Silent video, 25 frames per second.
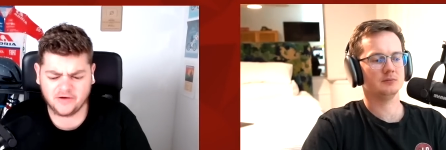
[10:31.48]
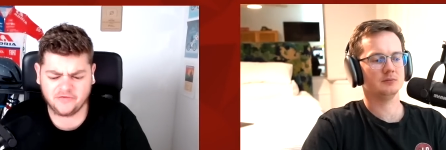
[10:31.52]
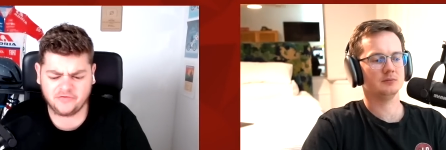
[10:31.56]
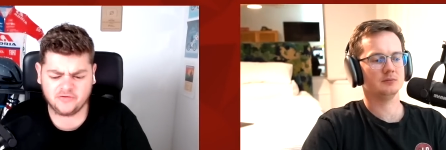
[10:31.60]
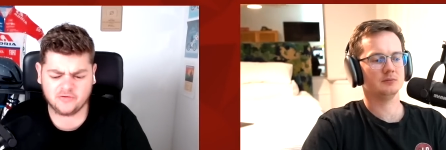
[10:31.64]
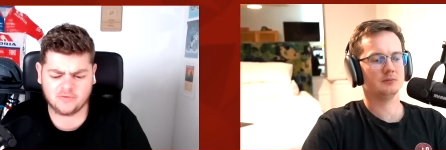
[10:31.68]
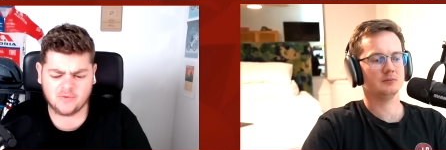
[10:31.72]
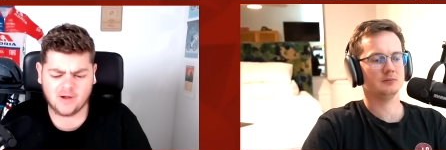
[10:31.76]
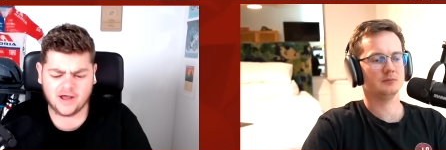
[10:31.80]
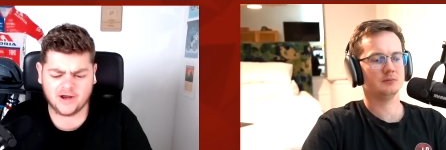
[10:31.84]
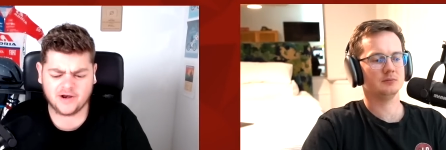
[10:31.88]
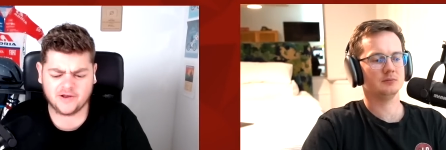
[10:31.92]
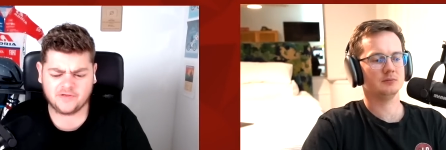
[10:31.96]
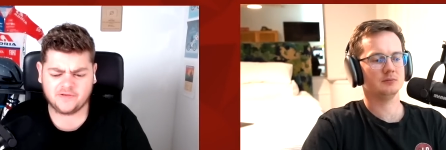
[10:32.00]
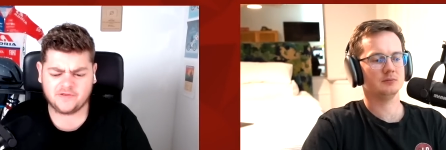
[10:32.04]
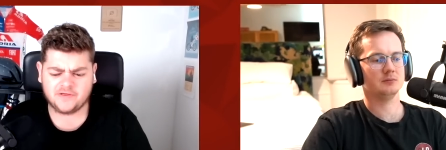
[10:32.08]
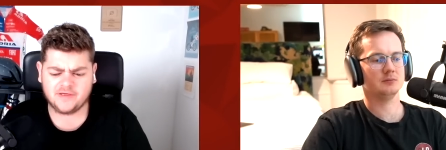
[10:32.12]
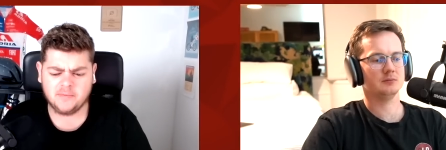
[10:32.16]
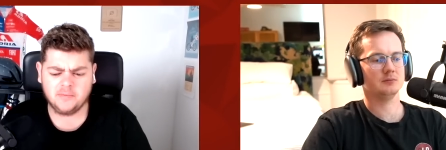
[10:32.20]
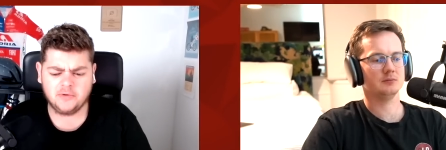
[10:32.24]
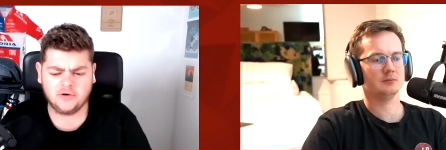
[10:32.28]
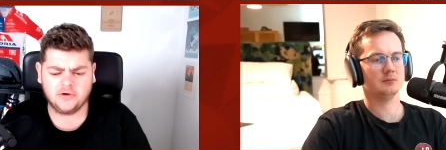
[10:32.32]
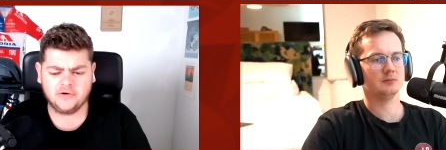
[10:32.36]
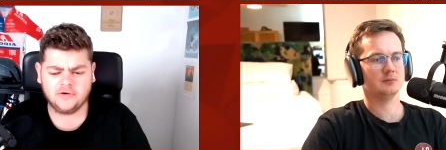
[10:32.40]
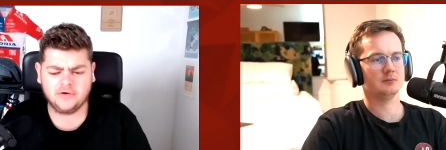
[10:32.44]
Speaker 1: a few riders
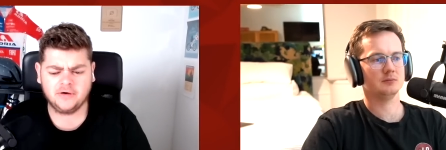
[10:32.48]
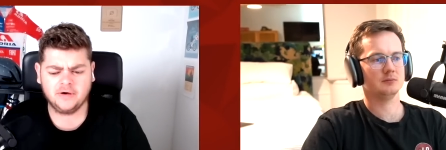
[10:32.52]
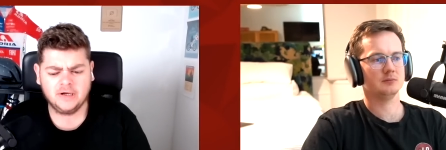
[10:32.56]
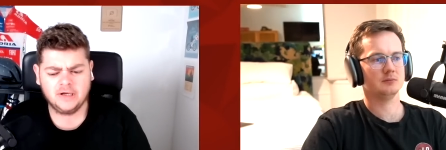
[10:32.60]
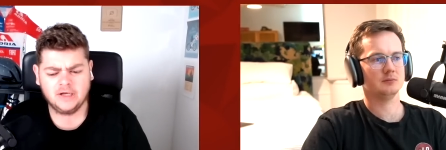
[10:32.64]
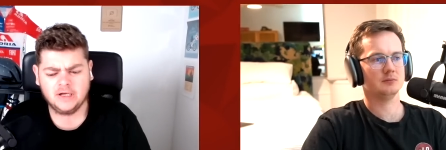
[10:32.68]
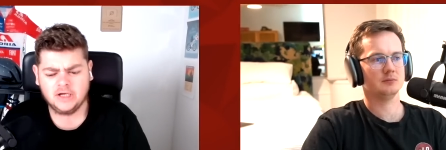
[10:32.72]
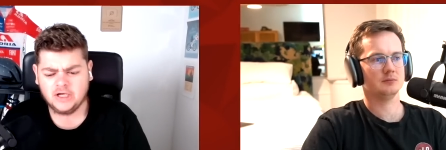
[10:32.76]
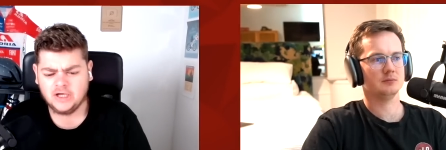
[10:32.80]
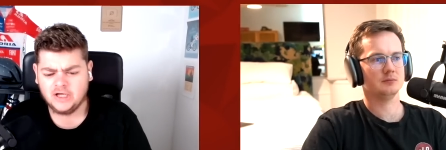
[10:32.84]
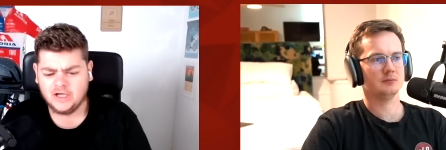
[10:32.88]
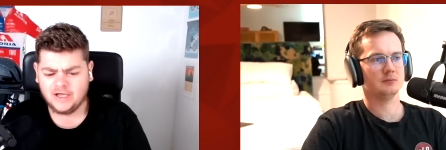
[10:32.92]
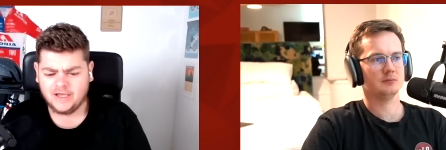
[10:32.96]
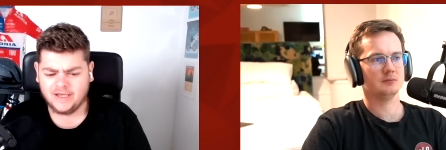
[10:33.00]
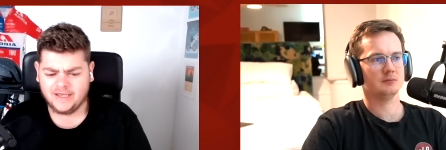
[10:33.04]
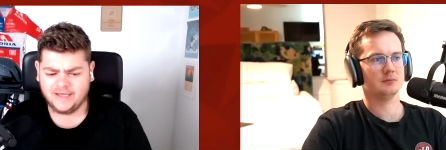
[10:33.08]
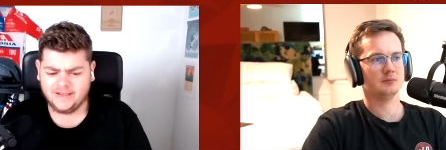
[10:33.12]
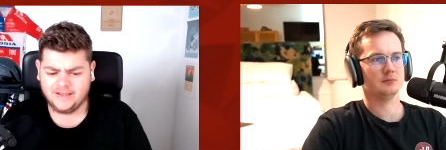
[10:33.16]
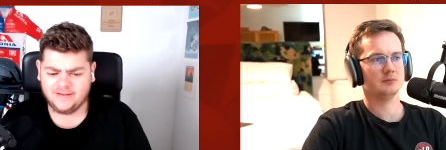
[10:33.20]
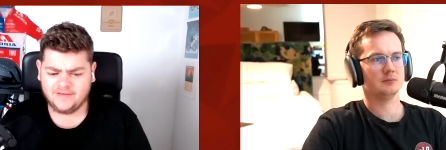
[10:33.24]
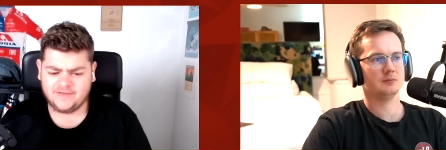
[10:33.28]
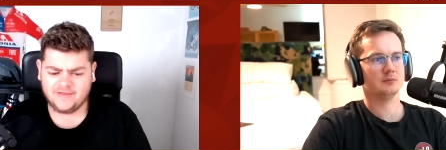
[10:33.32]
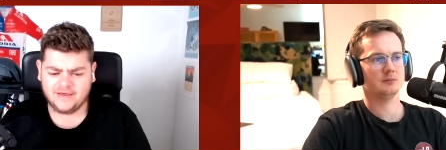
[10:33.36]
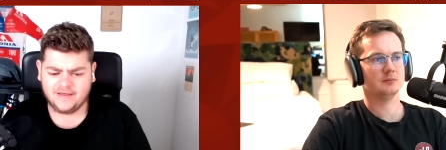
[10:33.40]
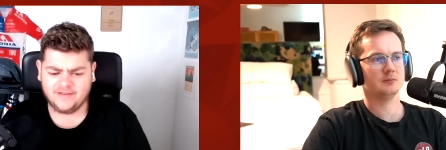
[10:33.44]
similar
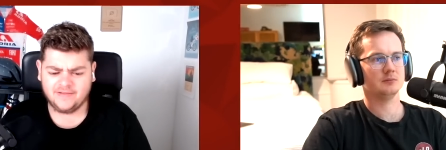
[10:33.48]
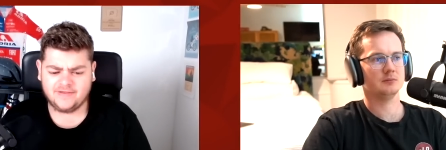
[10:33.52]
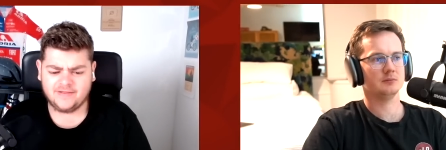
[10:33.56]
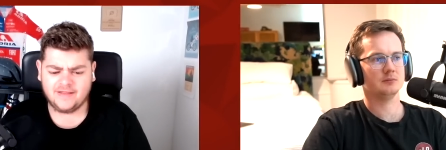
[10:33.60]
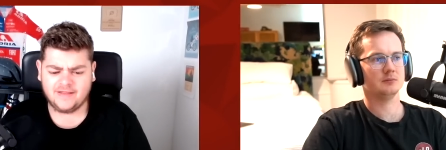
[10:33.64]
in the sense